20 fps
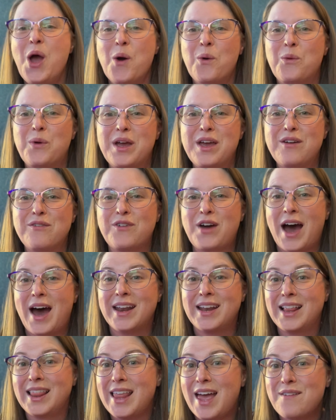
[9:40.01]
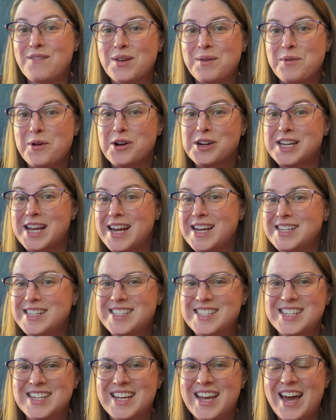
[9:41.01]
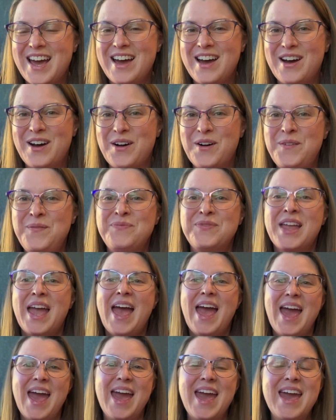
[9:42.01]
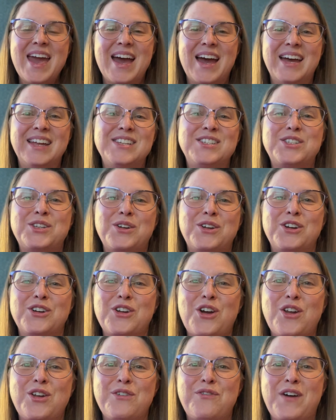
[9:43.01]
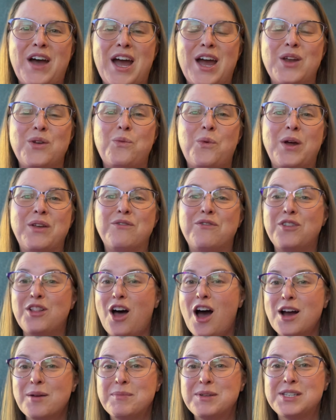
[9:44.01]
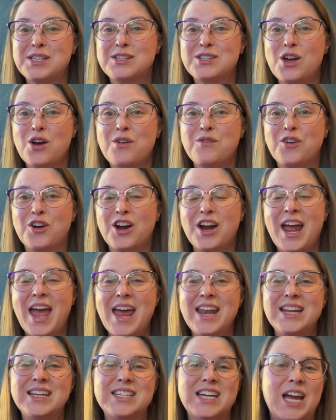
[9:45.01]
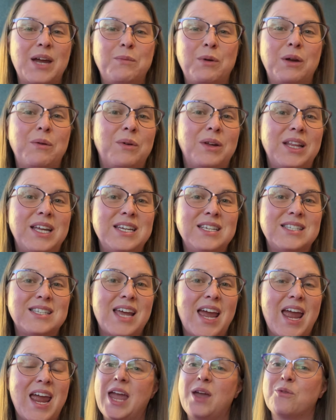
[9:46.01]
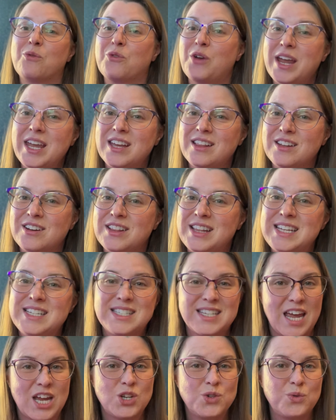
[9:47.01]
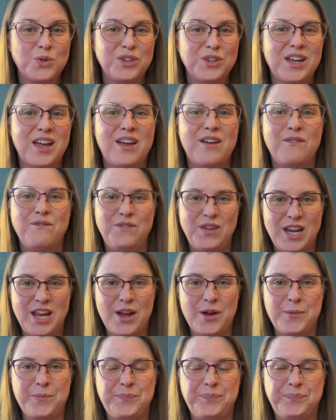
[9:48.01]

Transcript: We've got 11 more days to go. And so you're notified when Vlogmas is over anytime we release a regularly scheduled video.